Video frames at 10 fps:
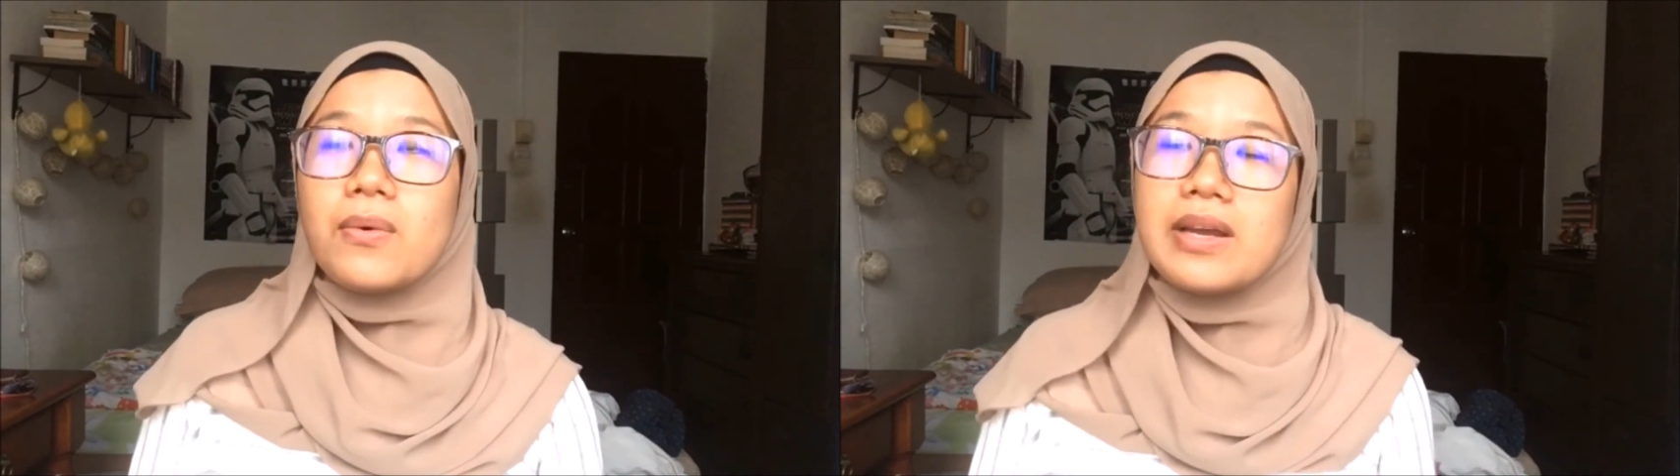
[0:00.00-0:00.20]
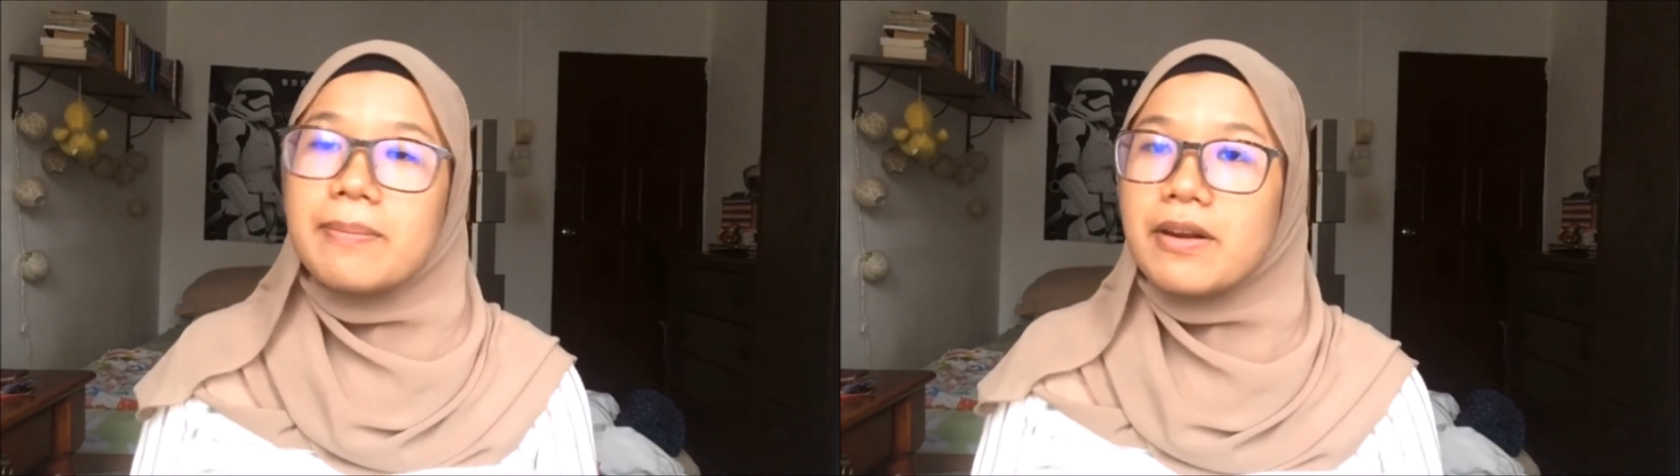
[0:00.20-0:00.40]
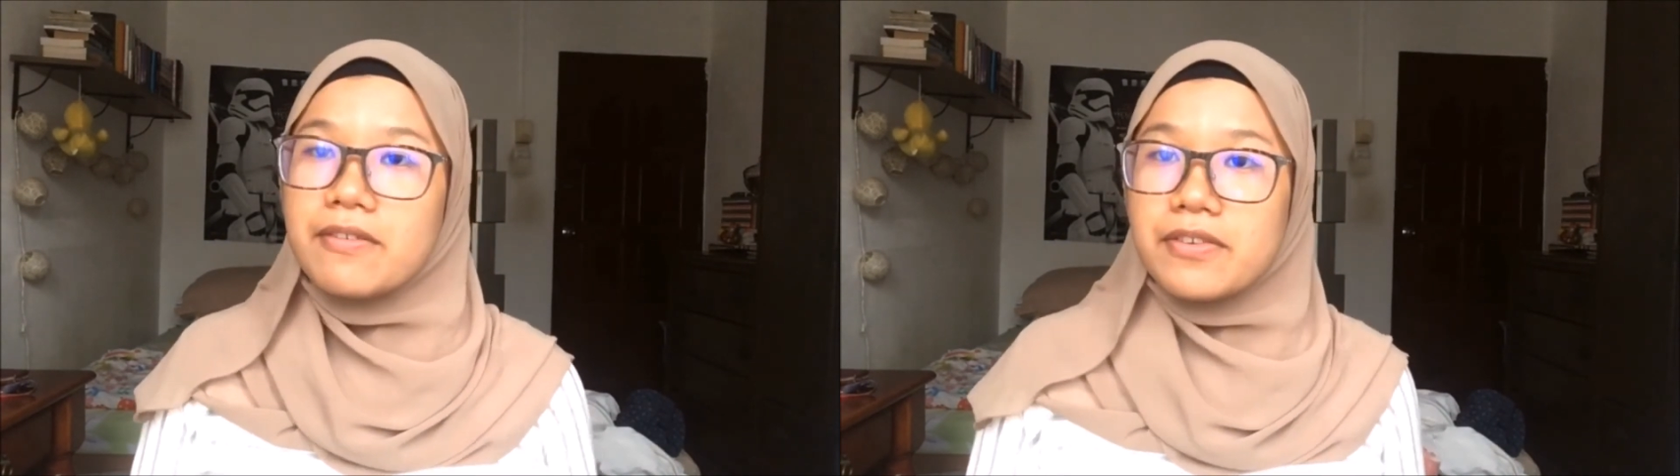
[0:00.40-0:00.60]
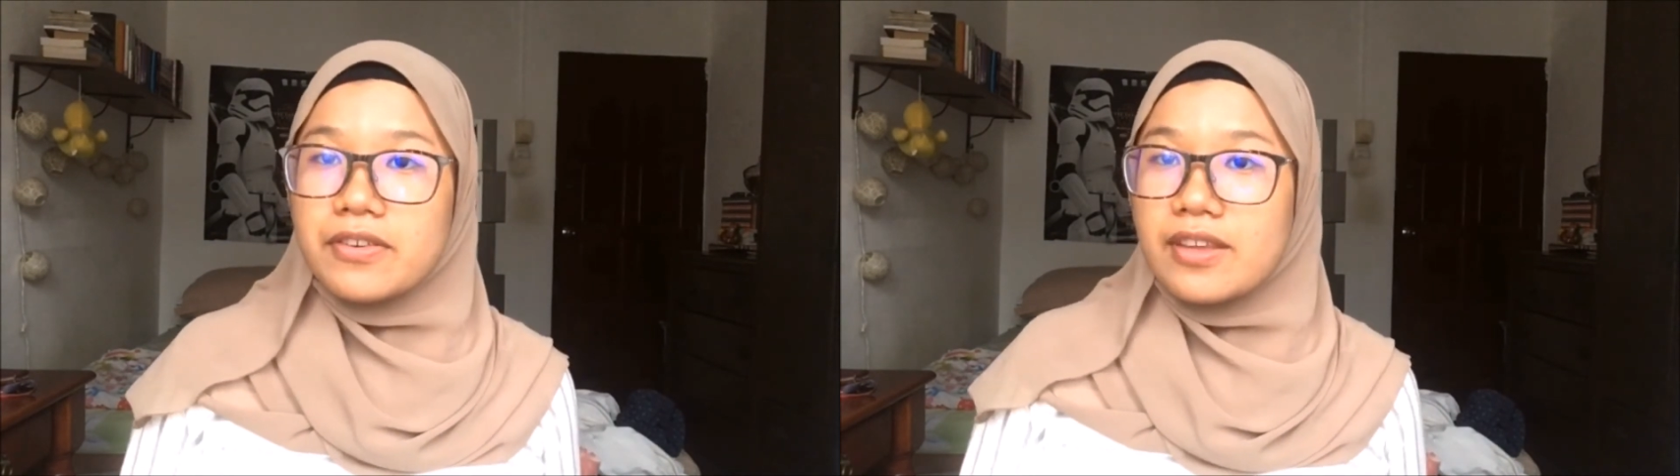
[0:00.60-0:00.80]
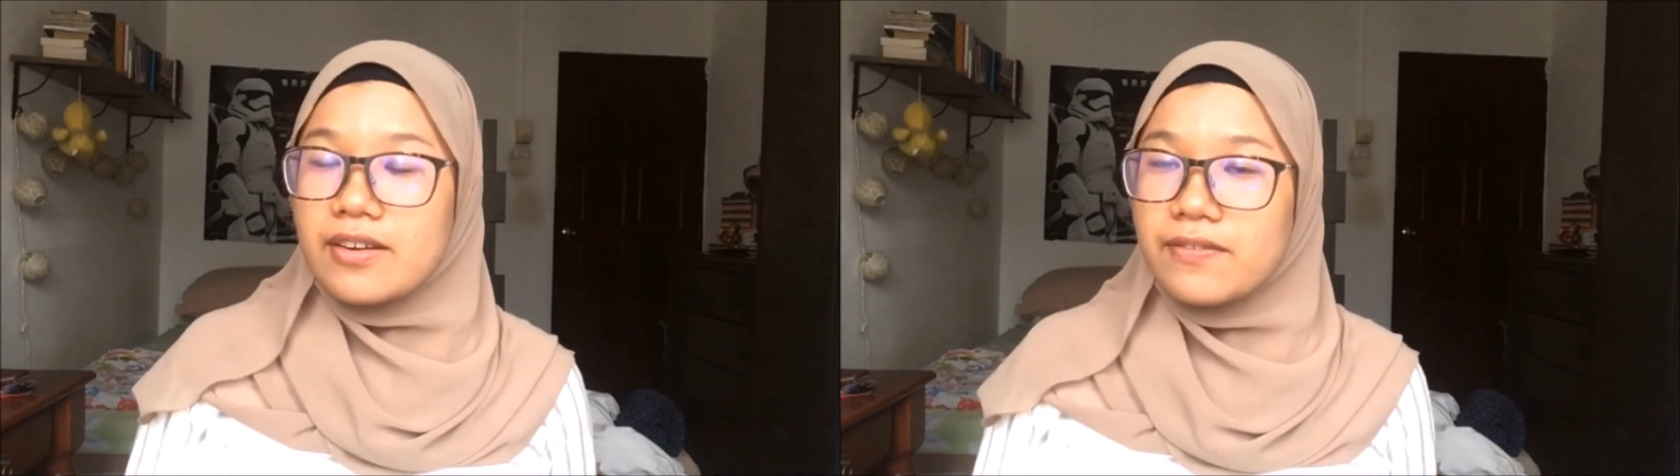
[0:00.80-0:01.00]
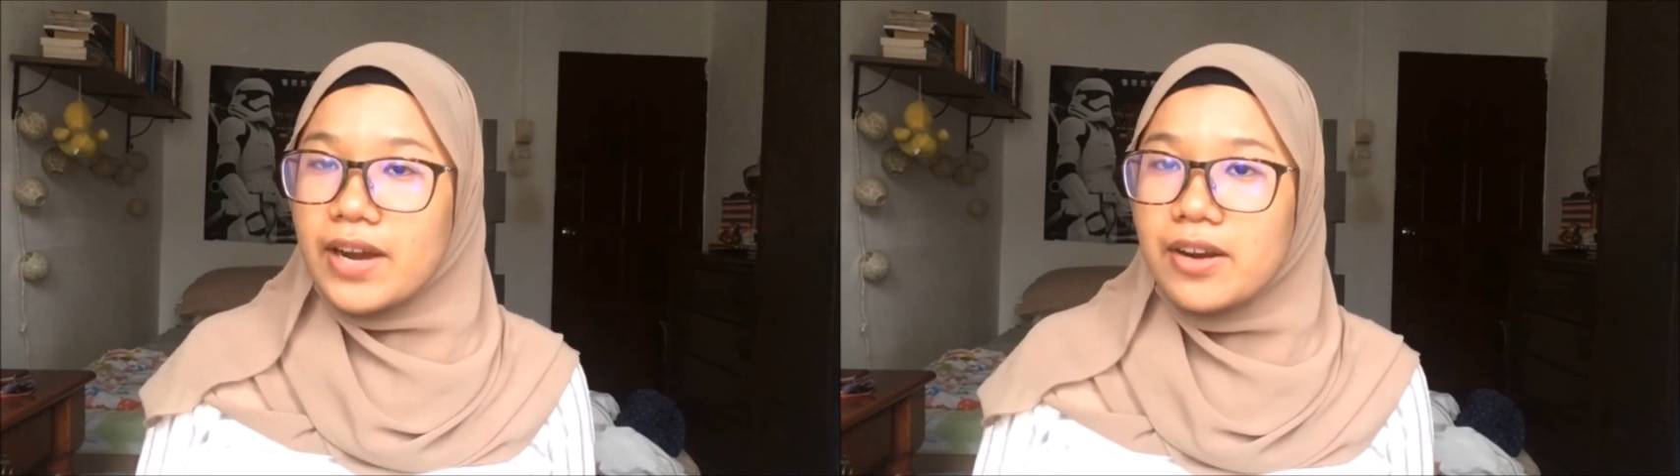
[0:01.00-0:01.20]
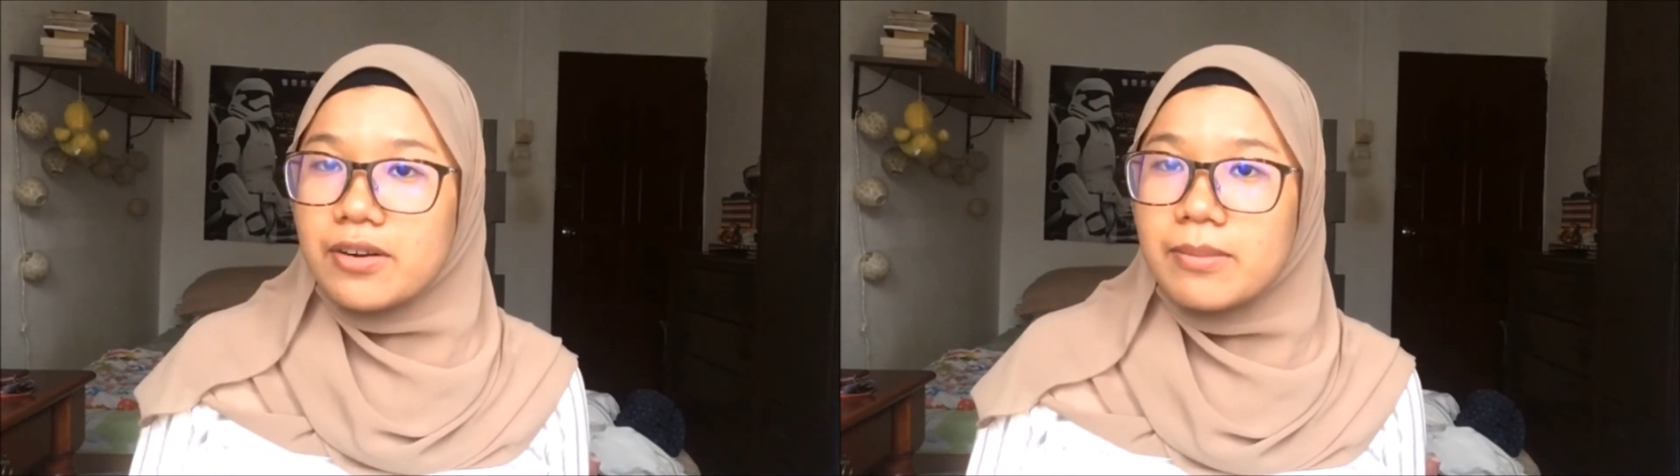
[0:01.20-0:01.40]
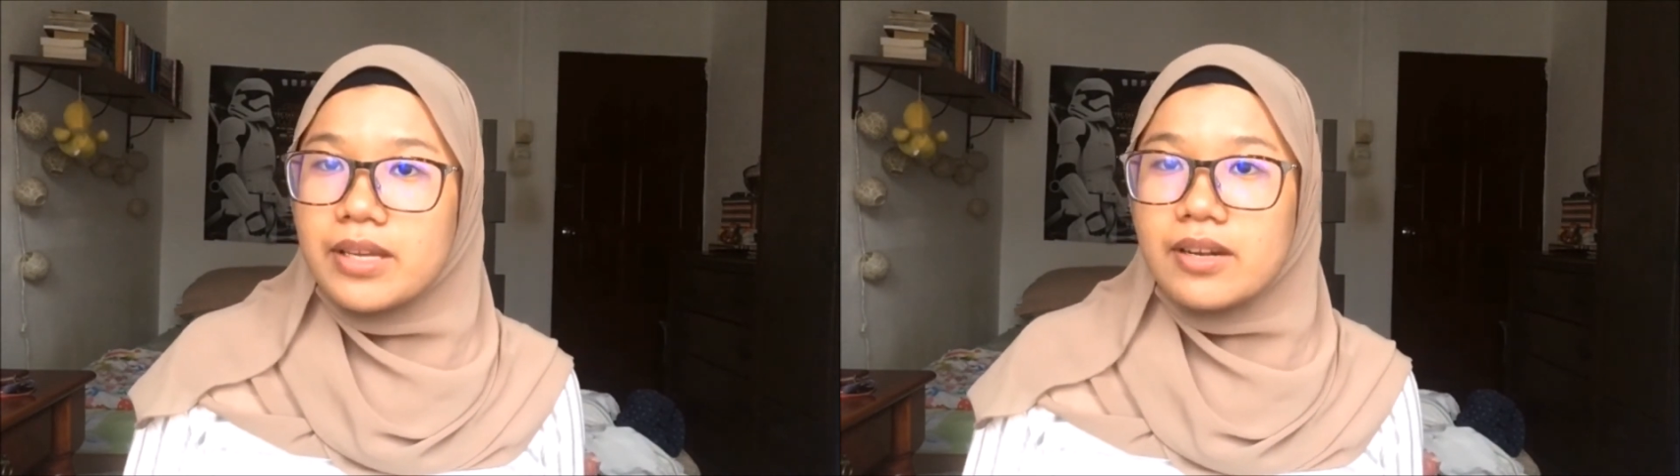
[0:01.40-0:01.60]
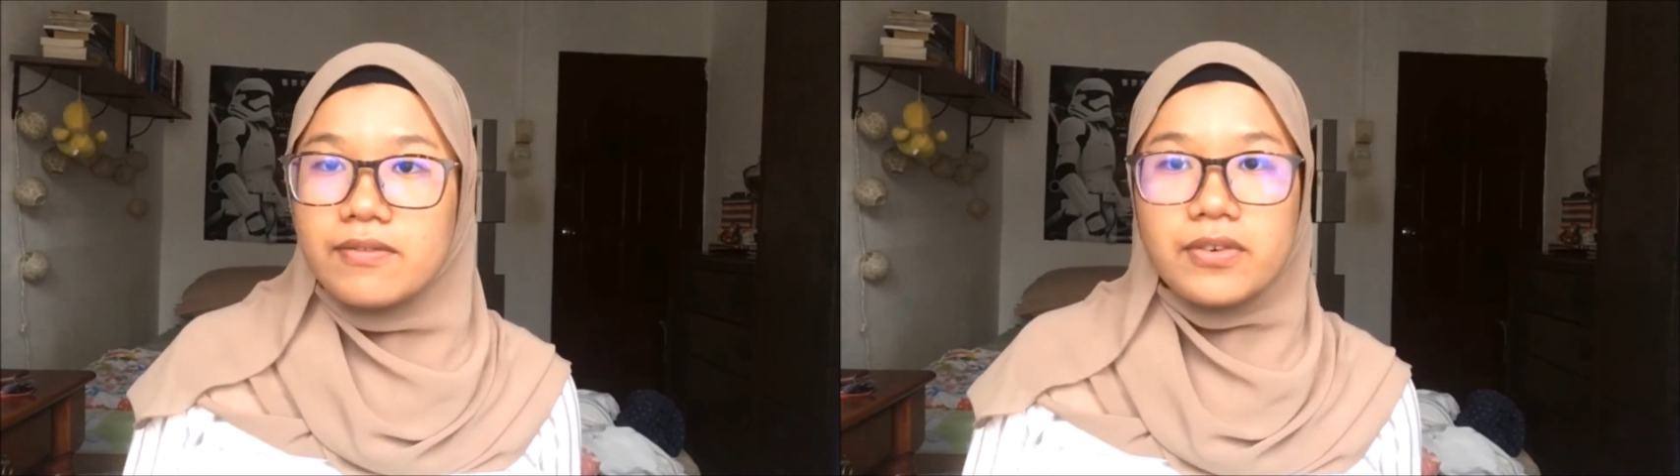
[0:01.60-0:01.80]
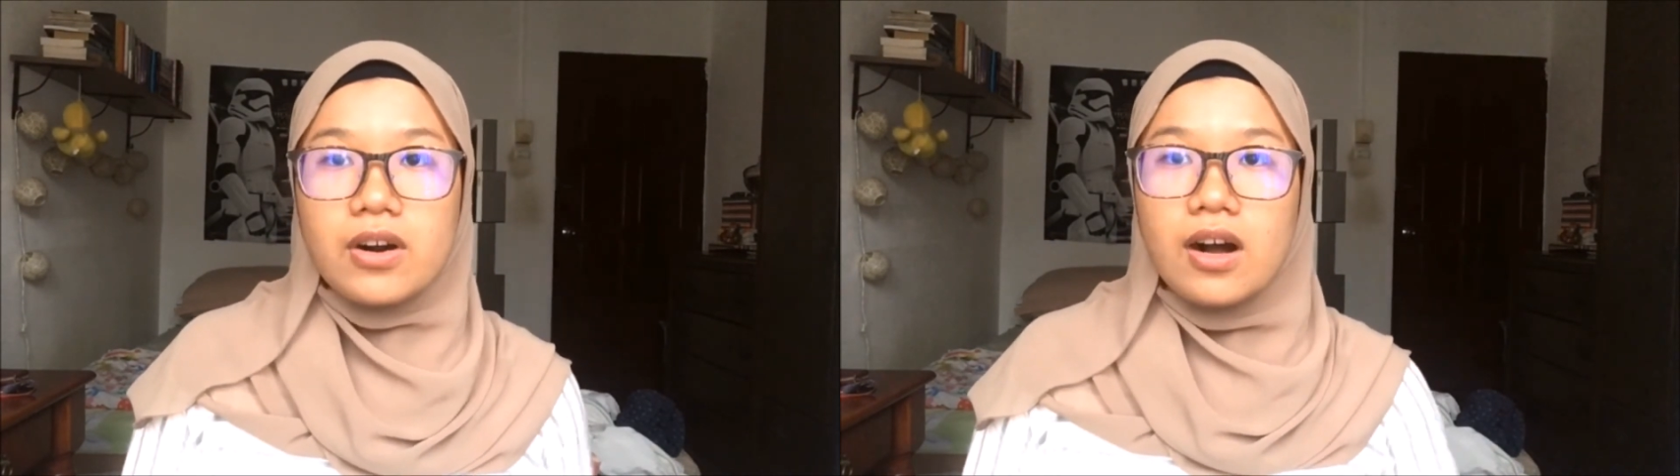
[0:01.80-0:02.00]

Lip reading: way better for the environment and for